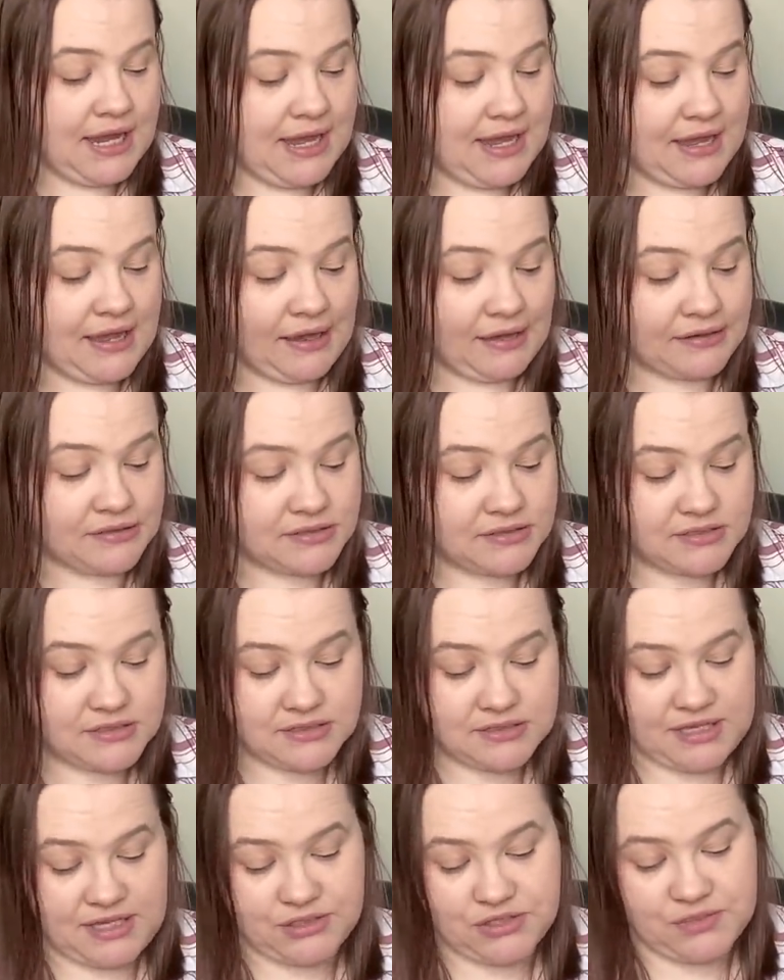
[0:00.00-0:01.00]
And
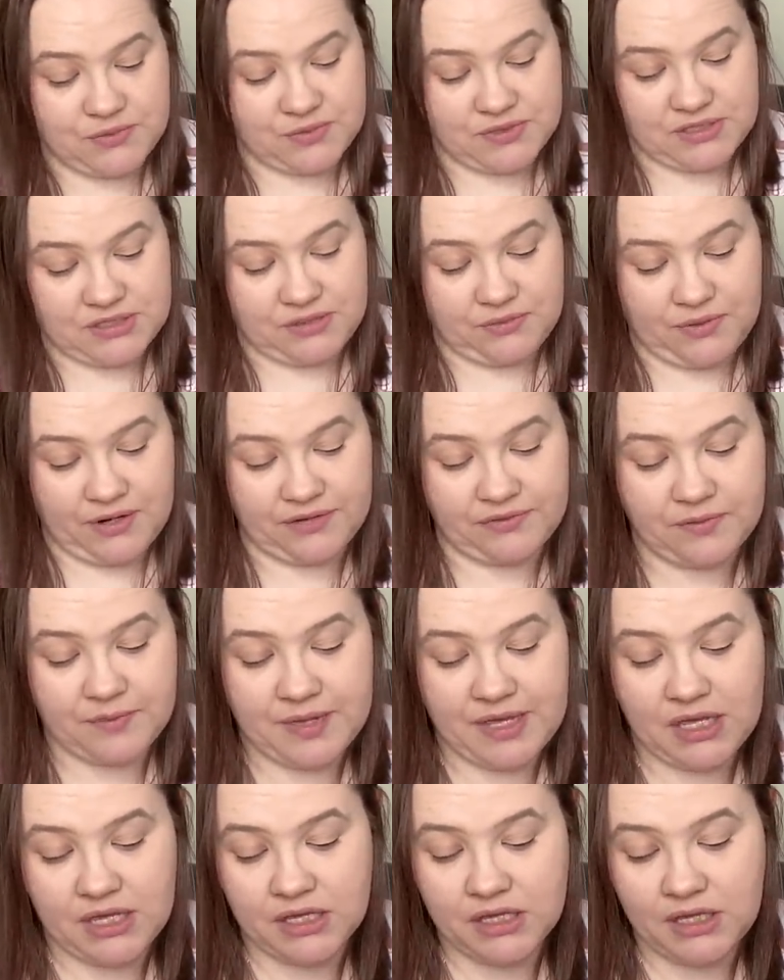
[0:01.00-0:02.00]
that just wasn't going to work for
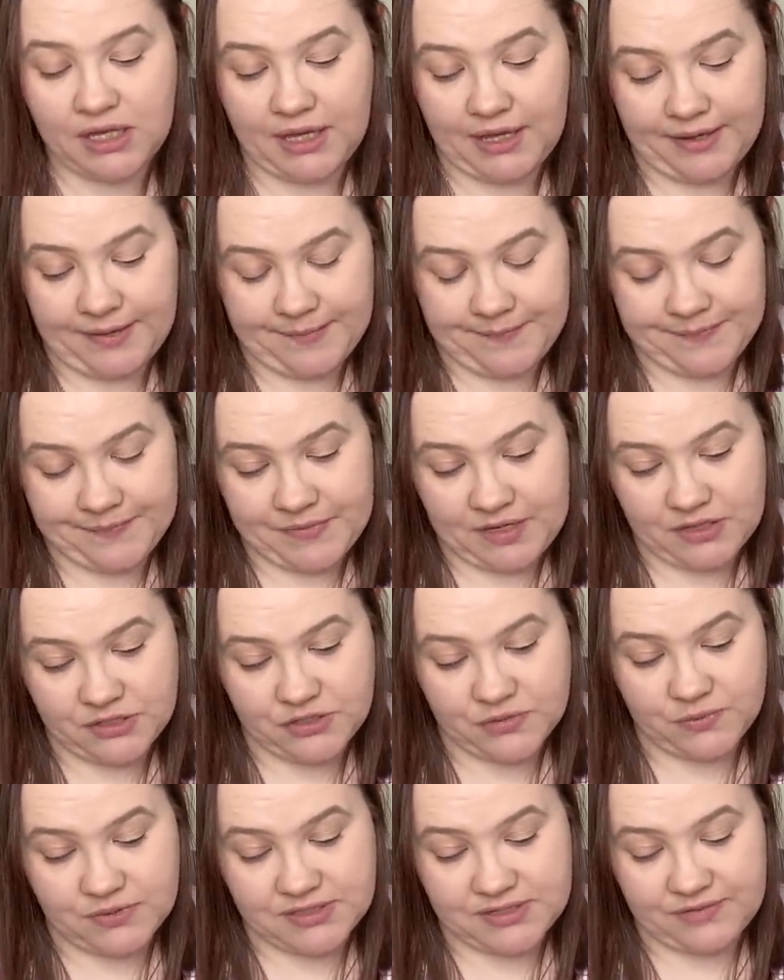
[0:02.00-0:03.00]
me. Um, I
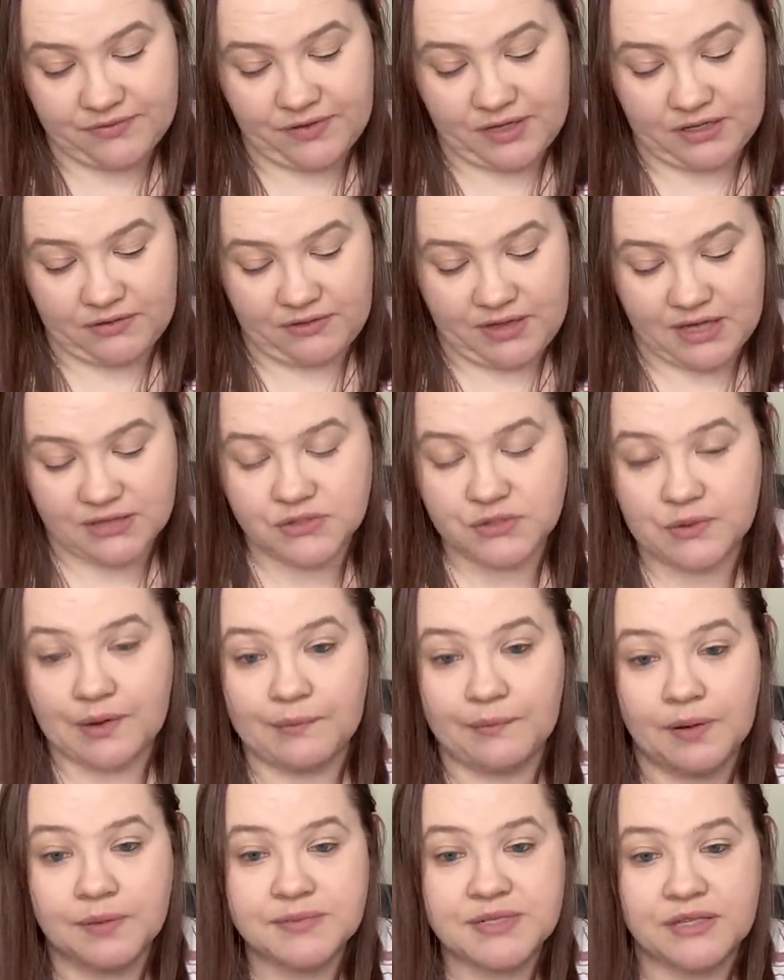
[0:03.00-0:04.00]
just wasn't a fan of that. So I
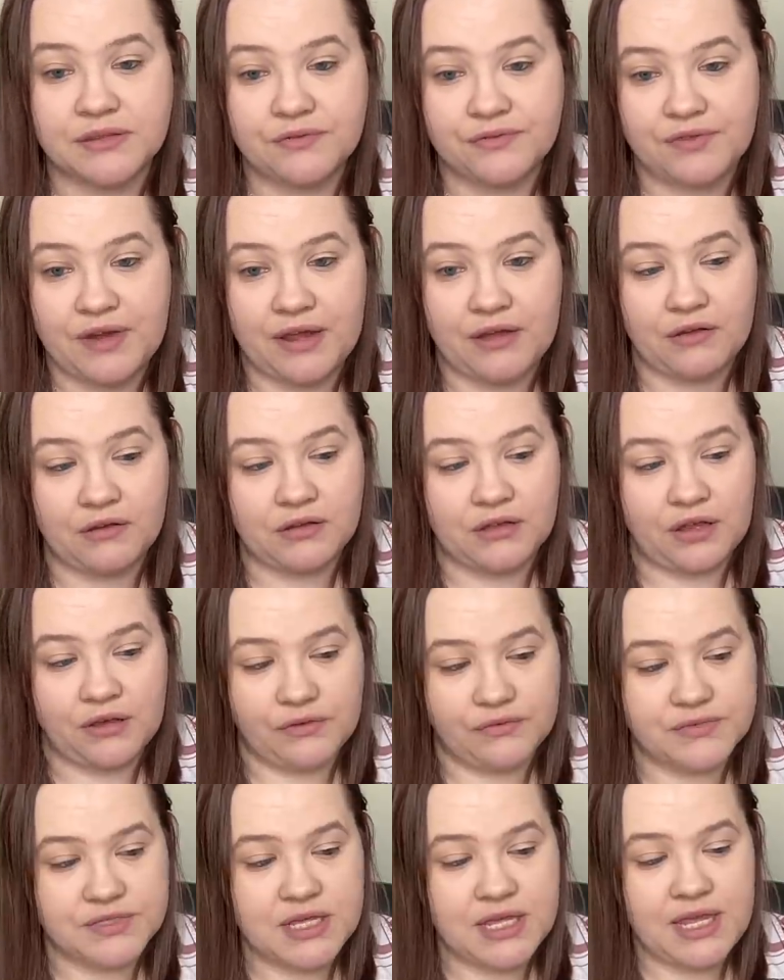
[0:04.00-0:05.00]
ripped out the fragrant
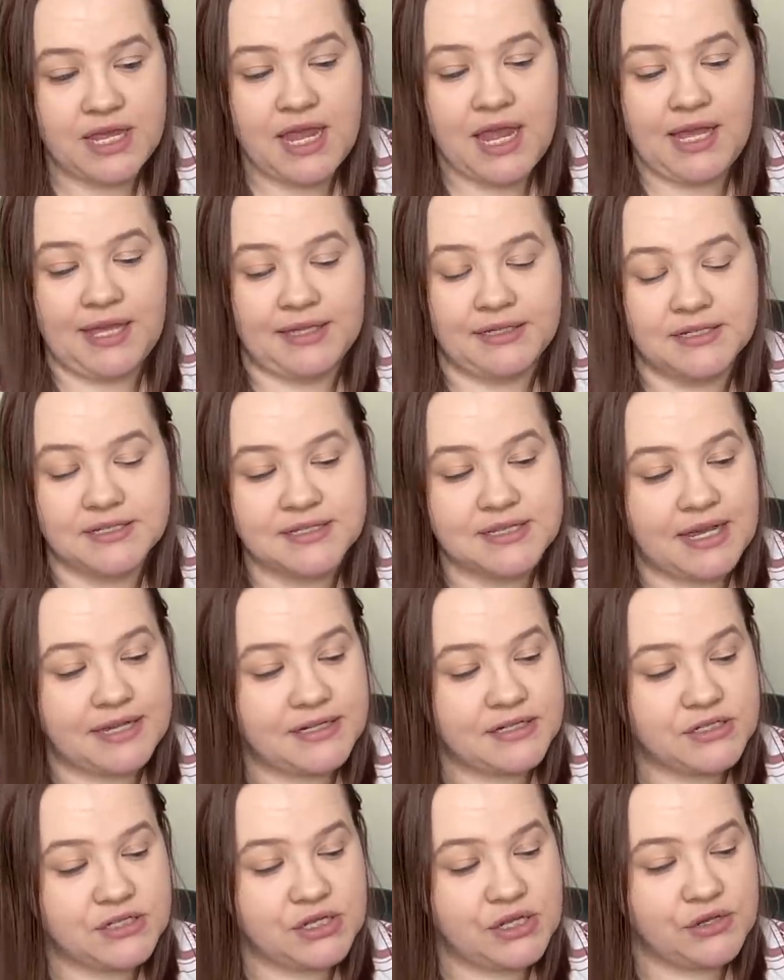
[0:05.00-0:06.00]
cloves and
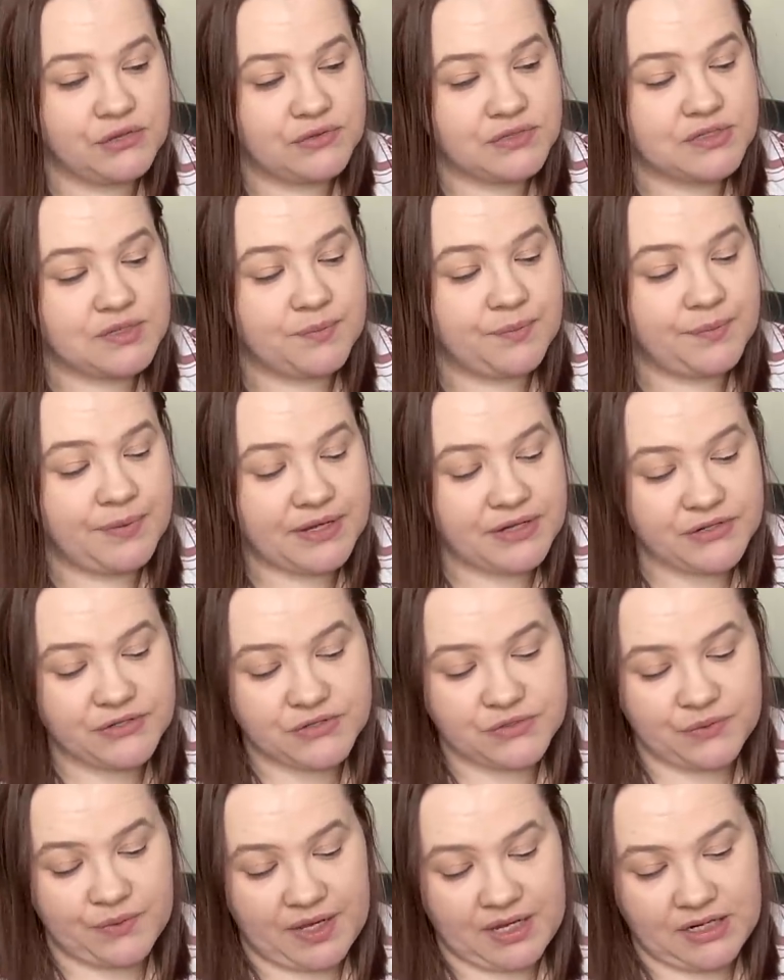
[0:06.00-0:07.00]
decided to use the
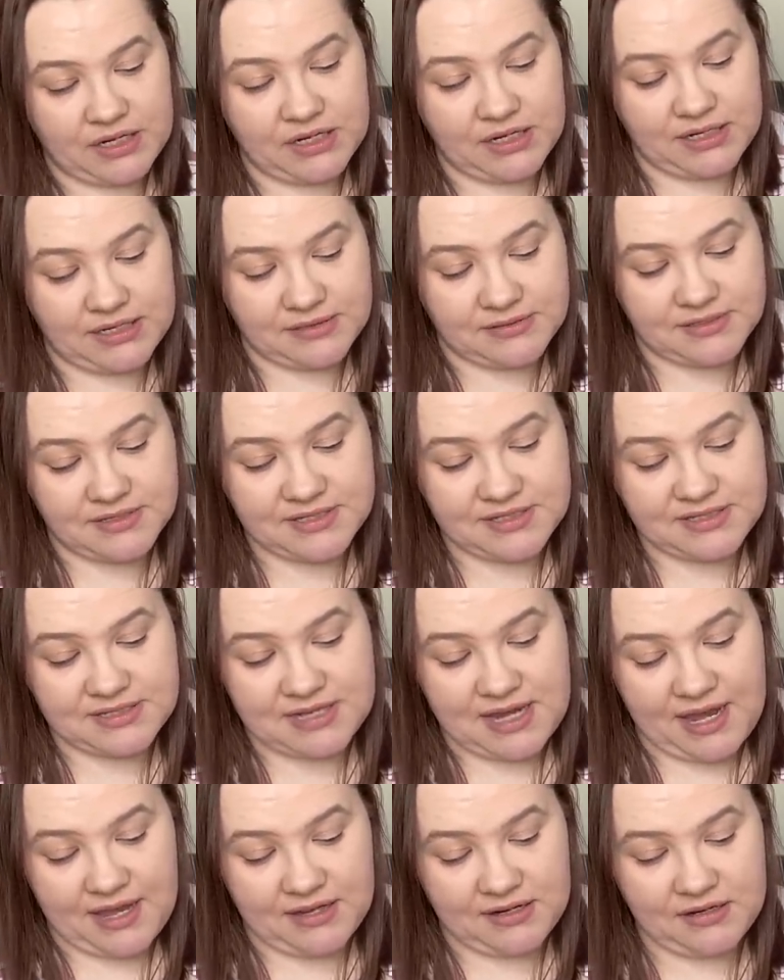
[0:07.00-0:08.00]
bittersweet
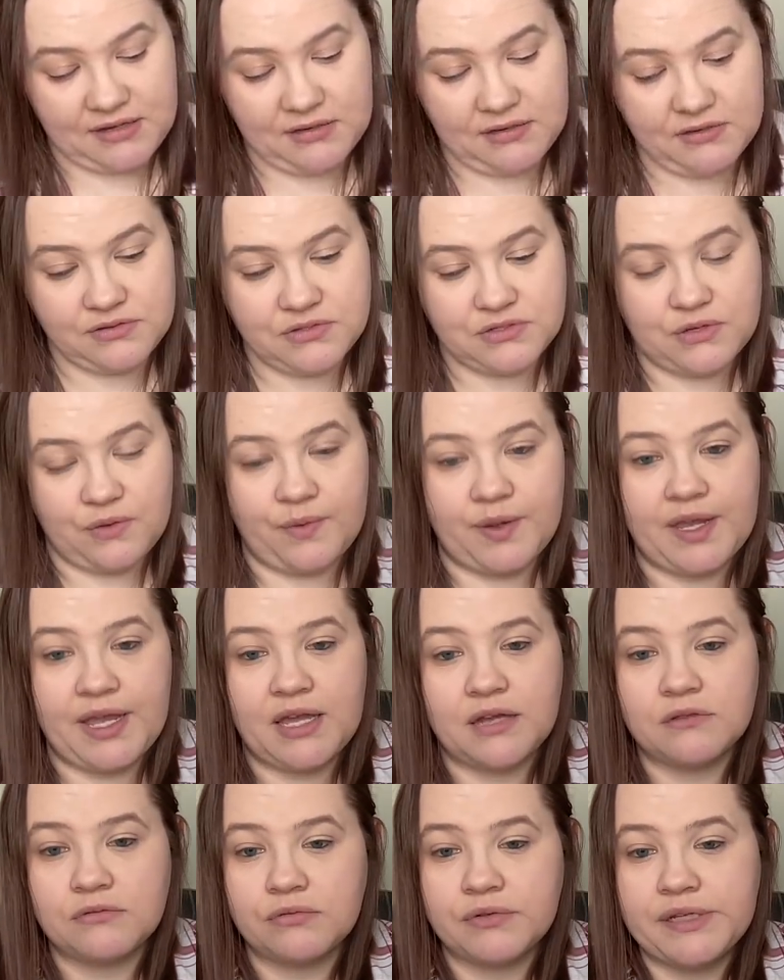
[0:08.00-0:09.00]
instead. So I
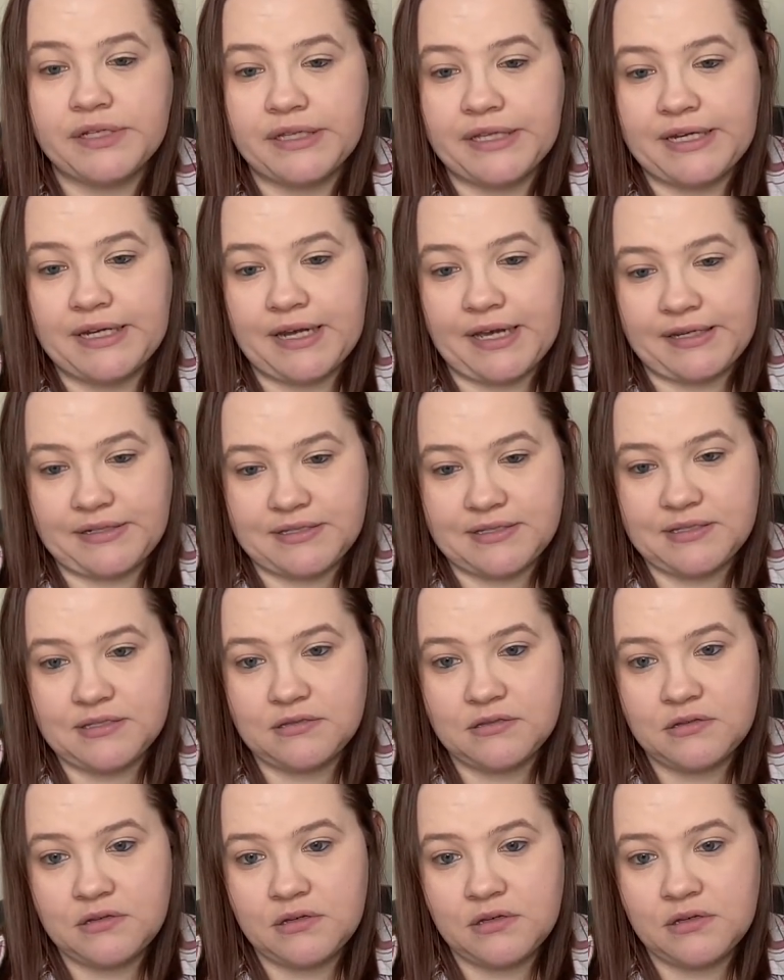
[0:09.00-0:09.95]
get really nice,